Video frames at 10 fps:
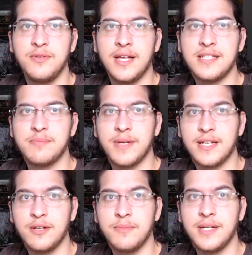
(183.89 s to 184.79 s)
Let's Play.
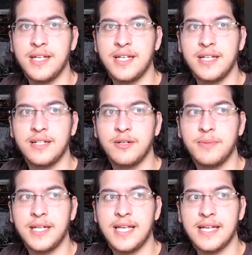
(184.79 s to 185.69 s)
Nobody
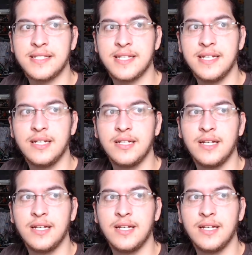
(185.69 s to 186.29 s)
guessed it.